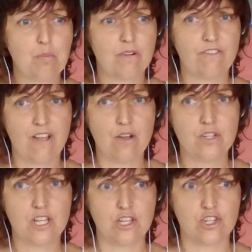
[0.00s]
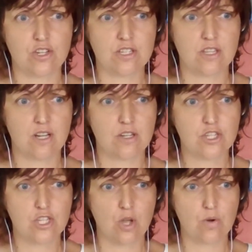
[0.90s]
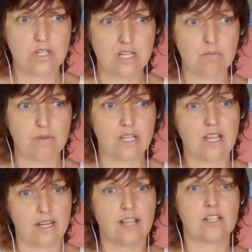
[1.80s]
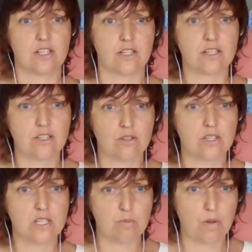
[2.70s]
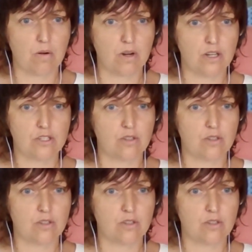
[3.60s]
profound teachers and they're so deeply connected to the spirit,